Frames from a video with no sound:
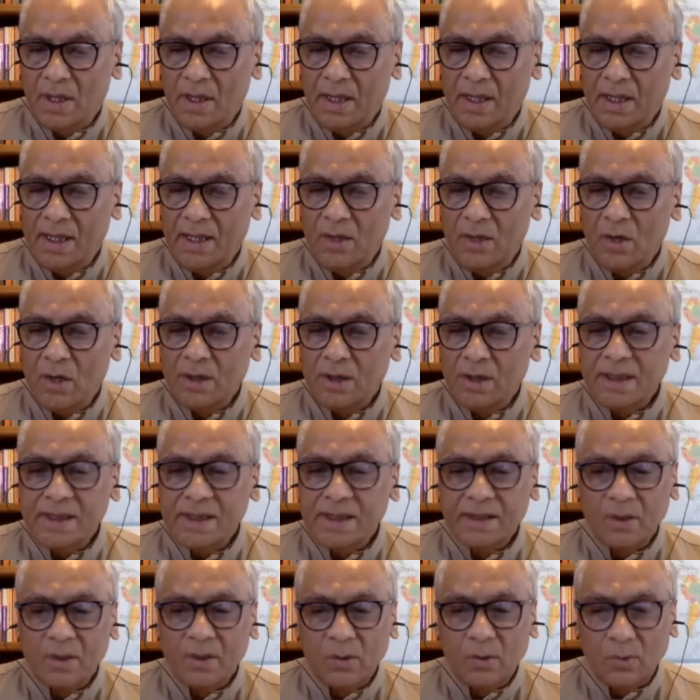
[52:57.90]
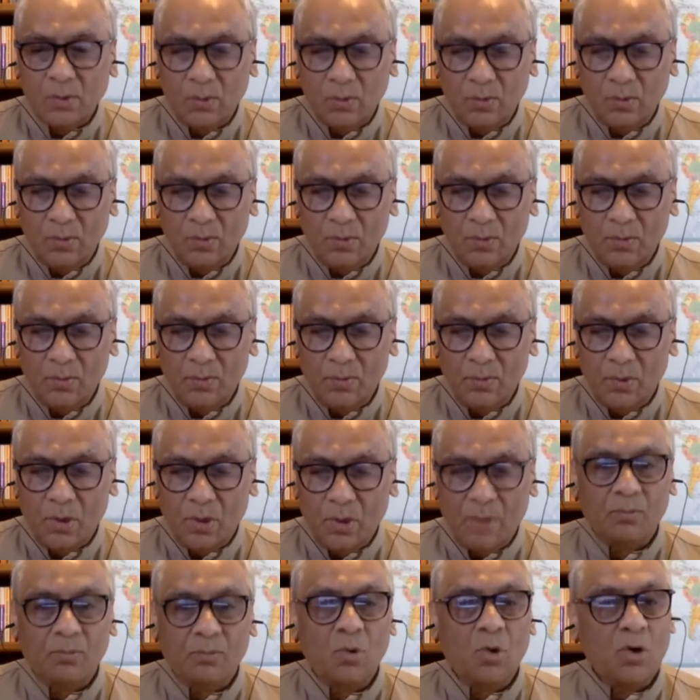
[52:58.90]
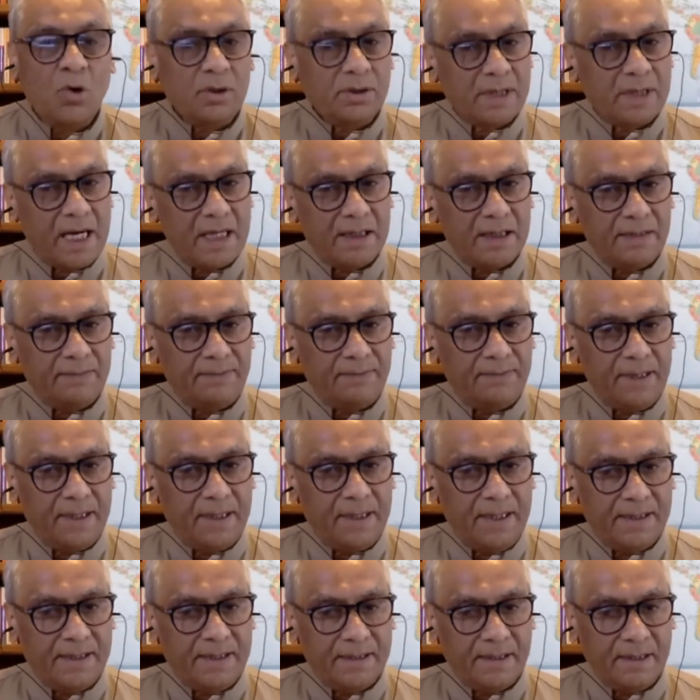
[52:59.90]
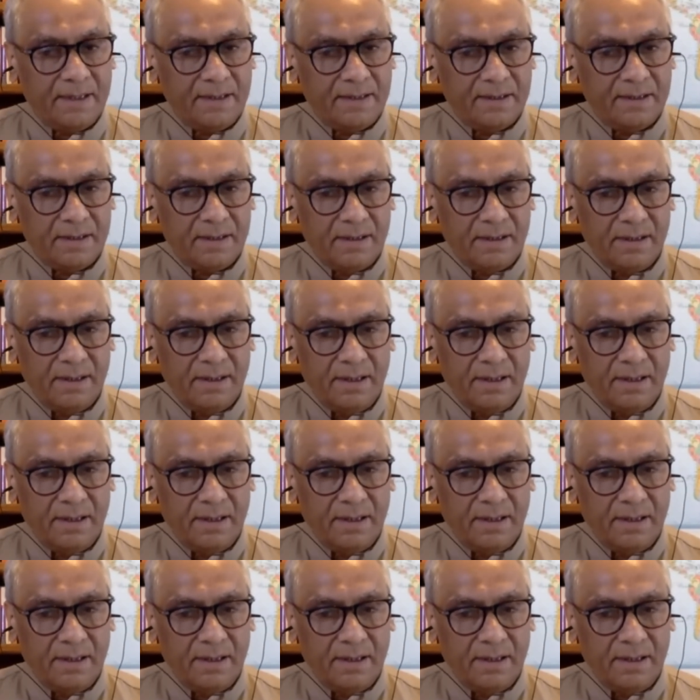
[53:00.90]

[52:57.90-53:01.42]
he got this clue from more scientific research